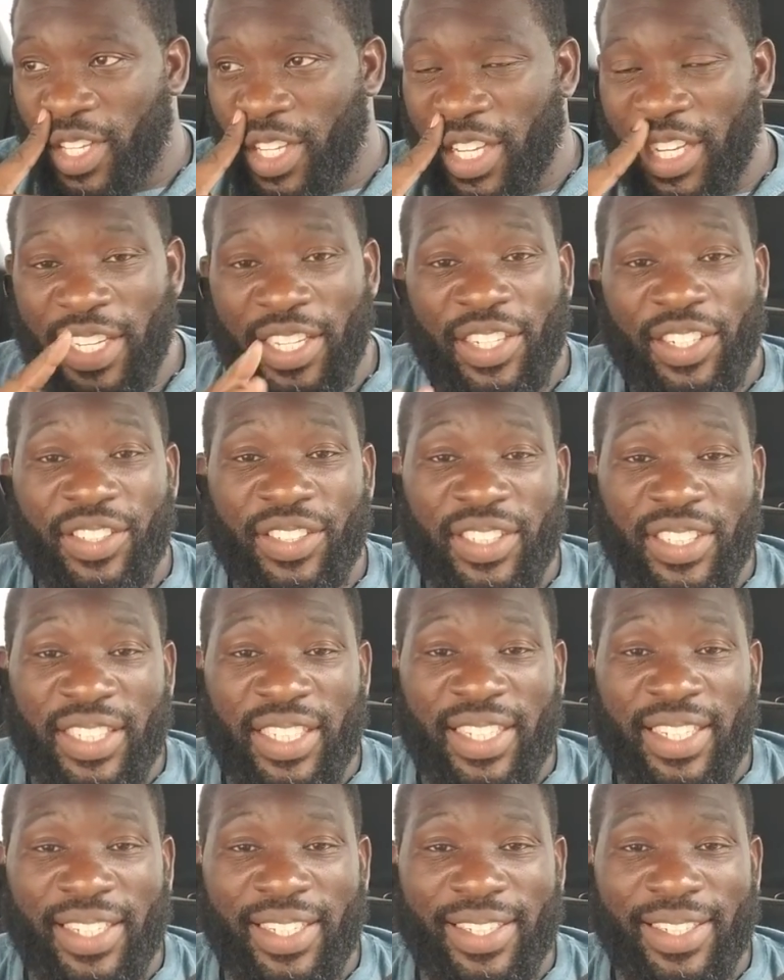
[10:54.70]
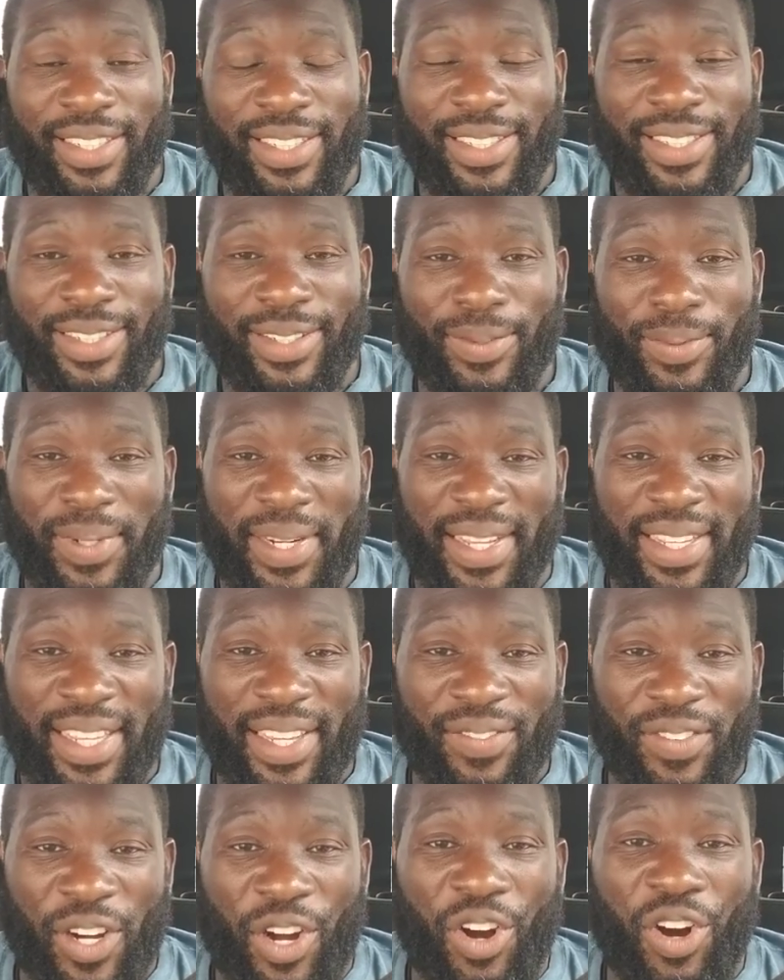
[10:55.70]
And here's the thing: when I
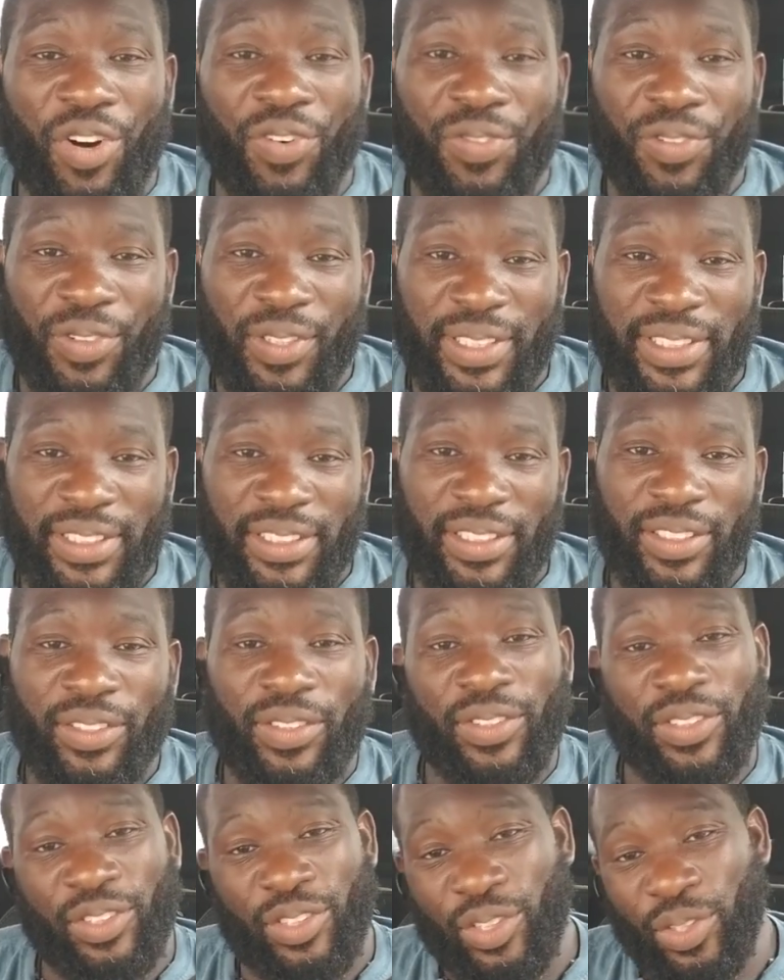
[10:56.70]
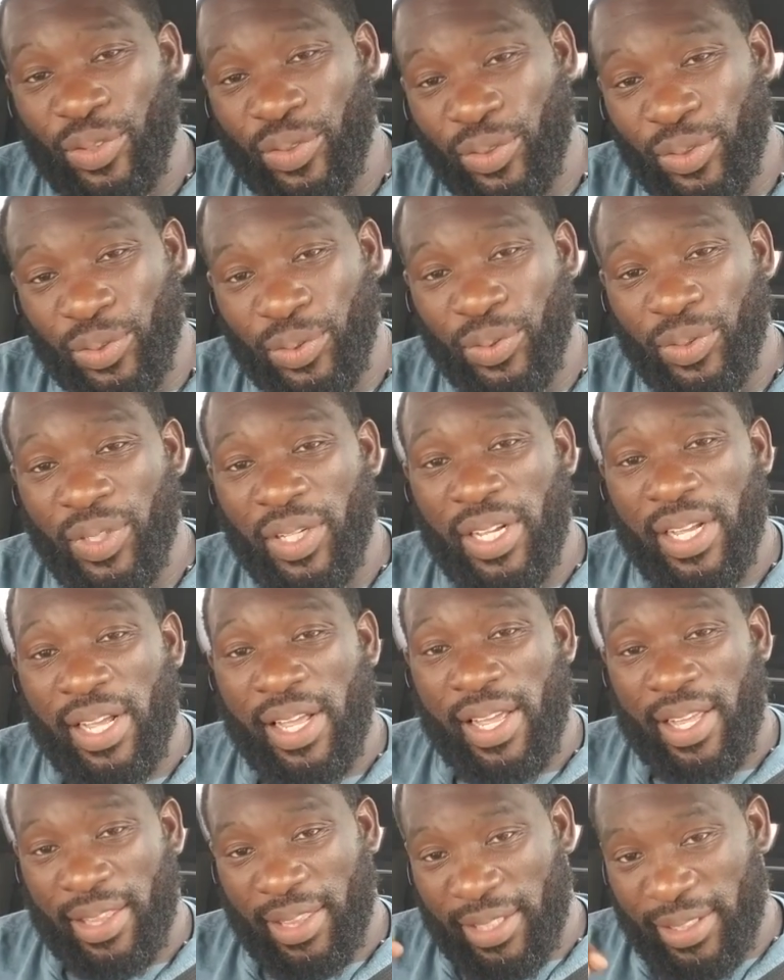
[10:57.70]
gave an offering to
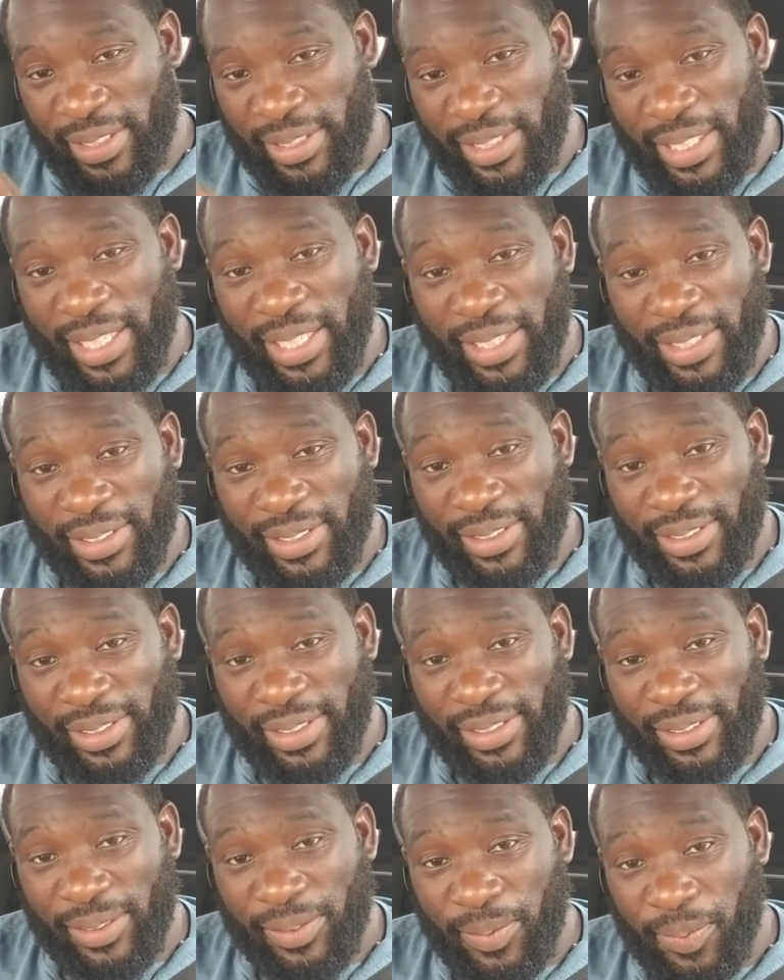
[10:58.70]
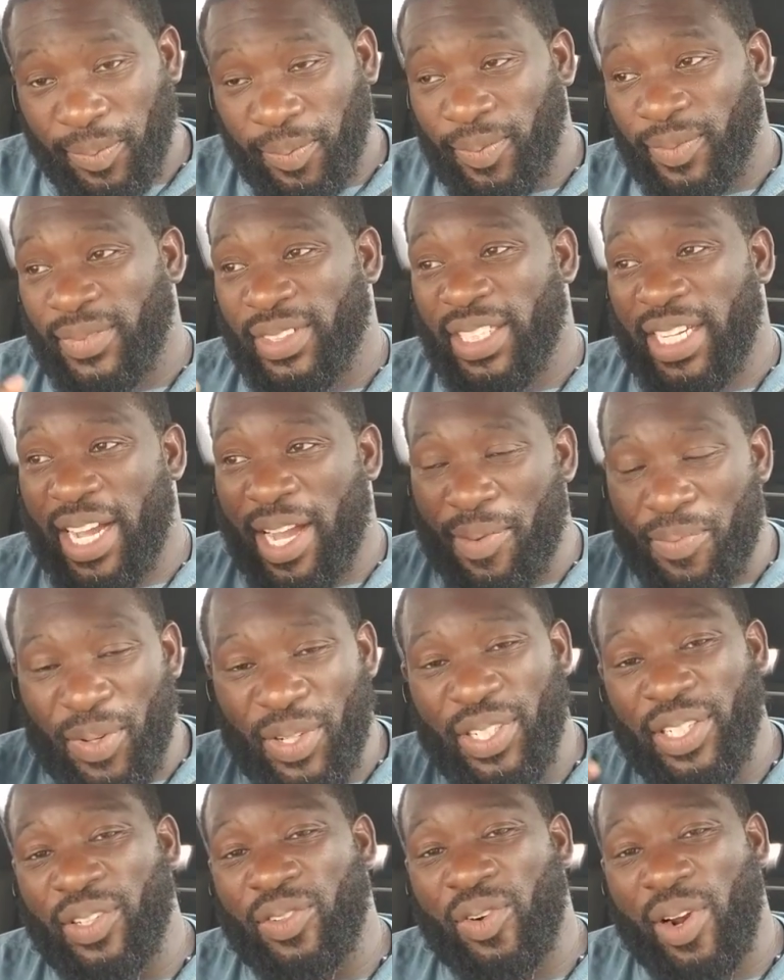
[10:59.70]
the saints, I
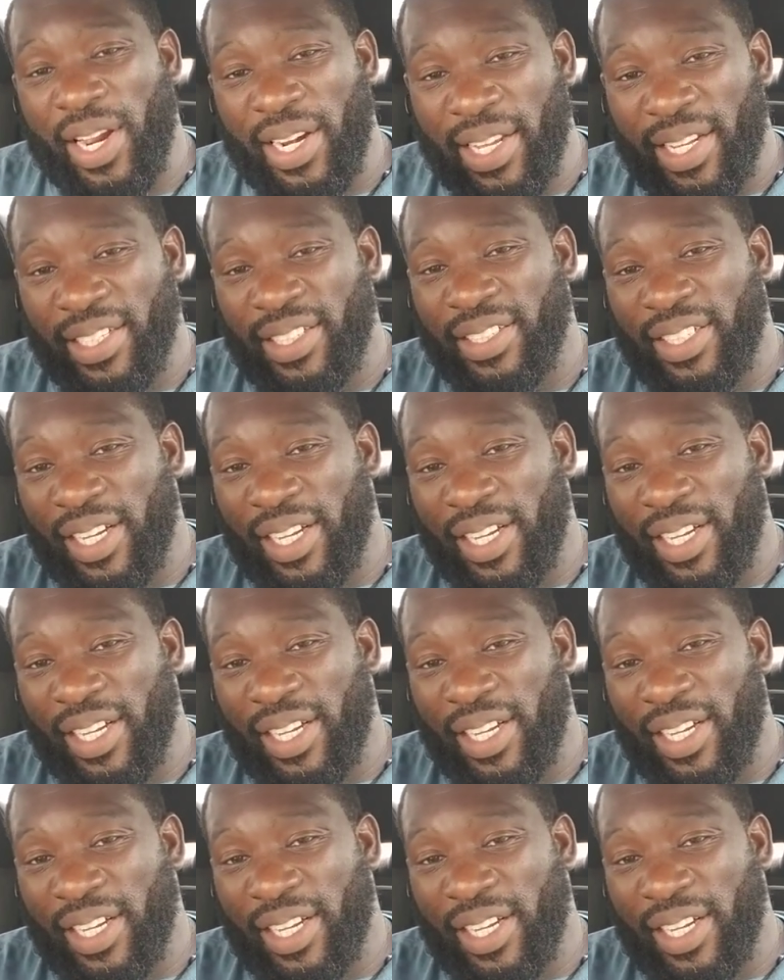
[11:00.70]
put it right at the